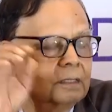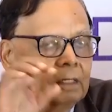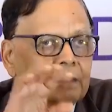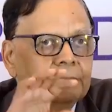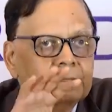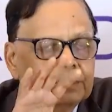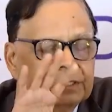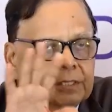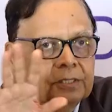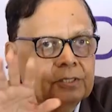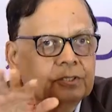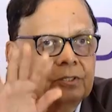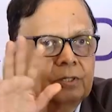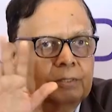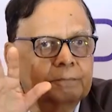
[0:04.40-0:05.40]

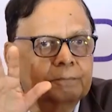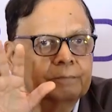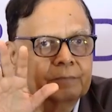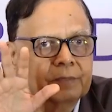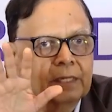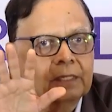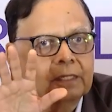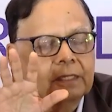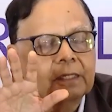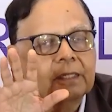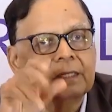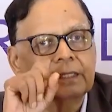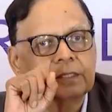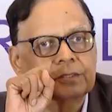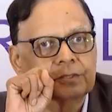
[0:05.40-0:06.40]
Commission's job
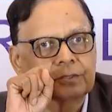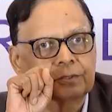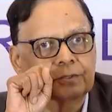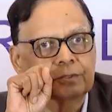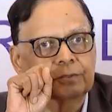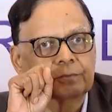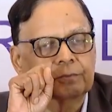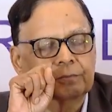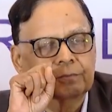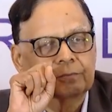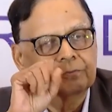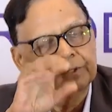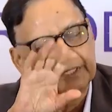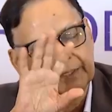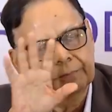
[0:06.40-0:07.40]
is to,
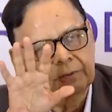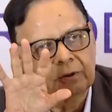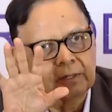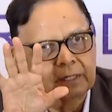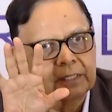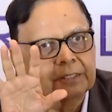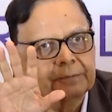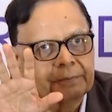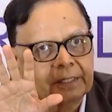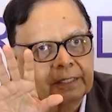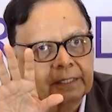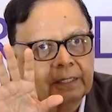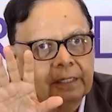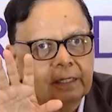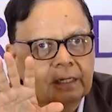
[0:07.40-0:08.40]
very broadly
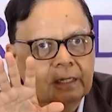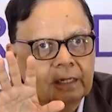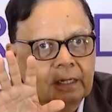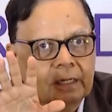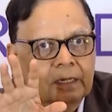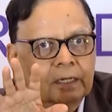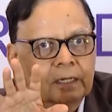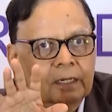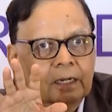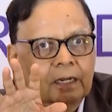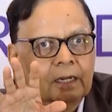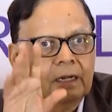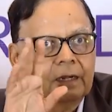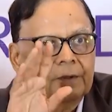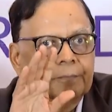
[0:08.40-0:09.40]
speaking,
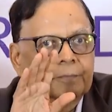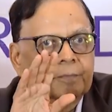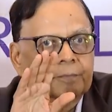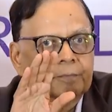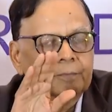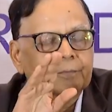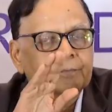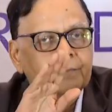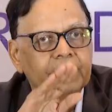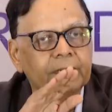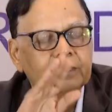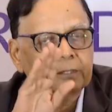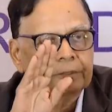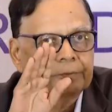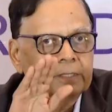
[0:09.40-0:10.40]

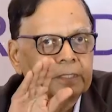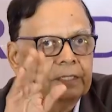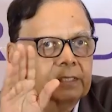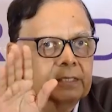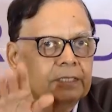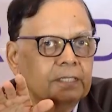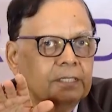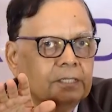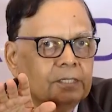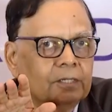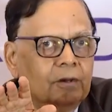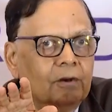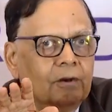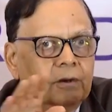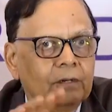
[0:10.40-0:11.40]
make recommendations
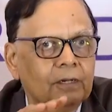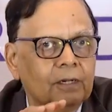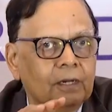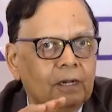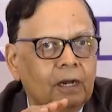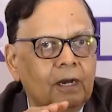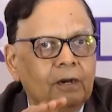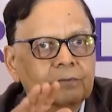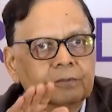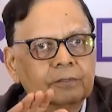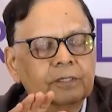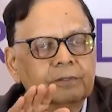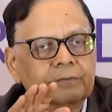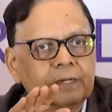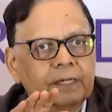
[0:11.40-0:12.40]
on how
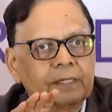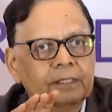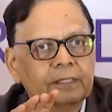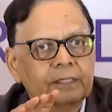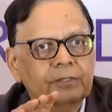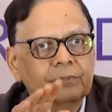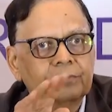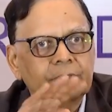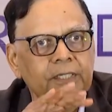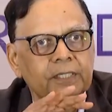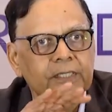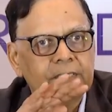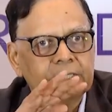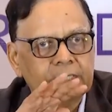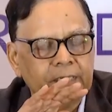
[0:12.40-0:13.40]
to divide the
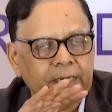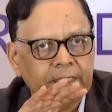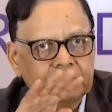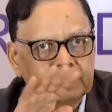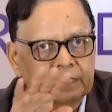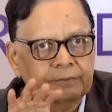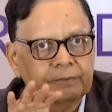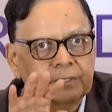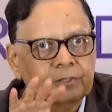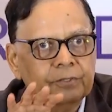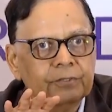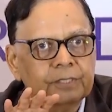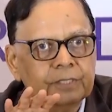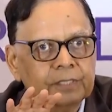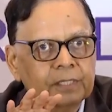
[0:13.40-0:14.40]
union's tax
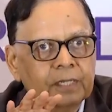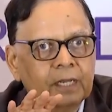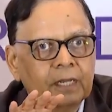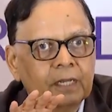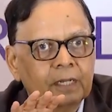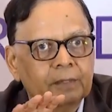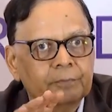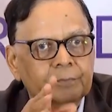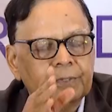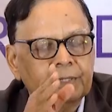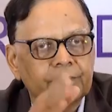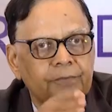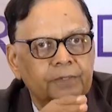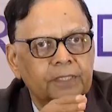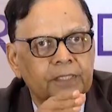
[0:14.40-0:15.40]
revenues
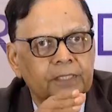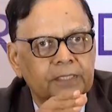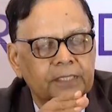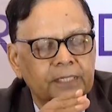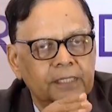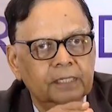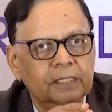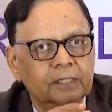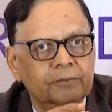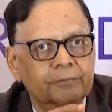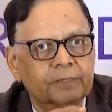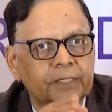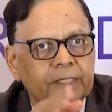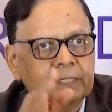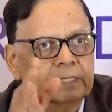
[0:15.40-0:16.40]
between the central
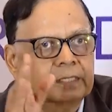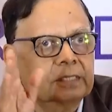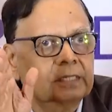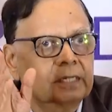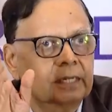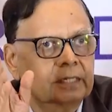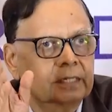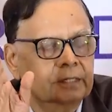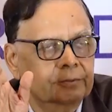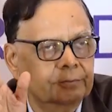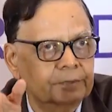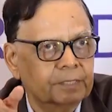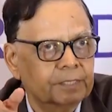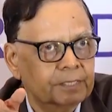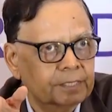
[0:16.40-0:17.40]
government and the state
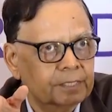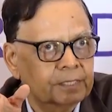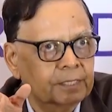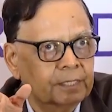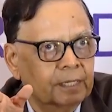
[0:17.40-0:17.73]
governments.